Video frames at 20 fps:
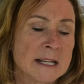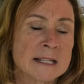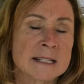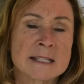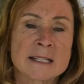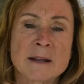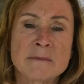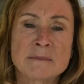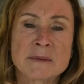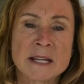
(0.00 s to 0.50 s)
is
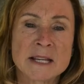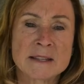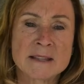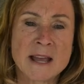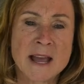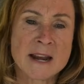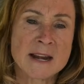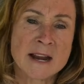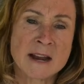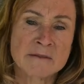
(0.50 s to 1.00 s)
something
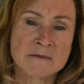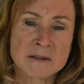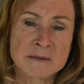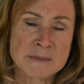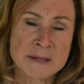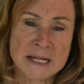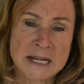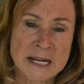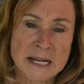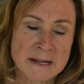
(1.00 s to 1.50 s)
that
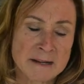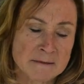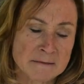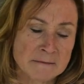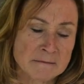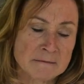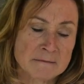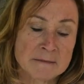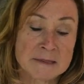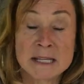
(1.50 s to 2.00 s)
everybody
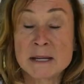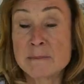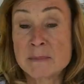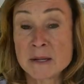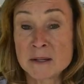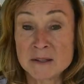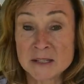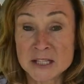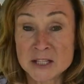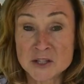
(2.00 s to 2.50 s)

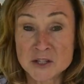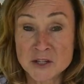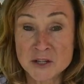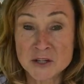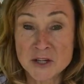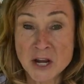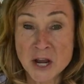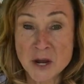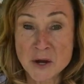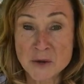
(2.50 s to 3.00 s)
typically
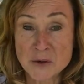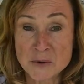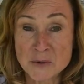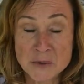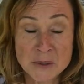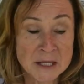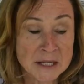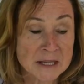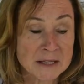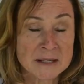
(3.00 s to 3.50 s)
should
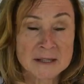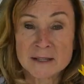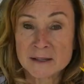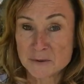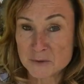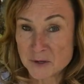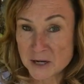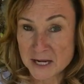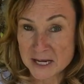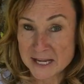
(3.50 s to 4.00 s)
know
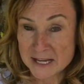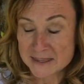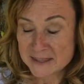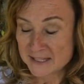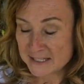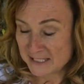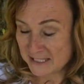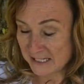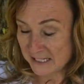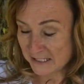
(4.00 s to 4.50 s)
where to get
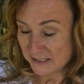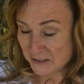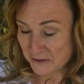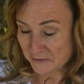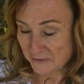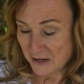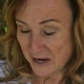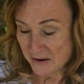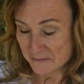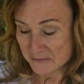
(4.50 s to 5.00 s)
the seeds
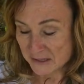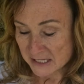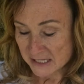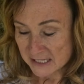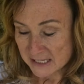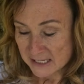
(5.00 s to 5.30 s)
from.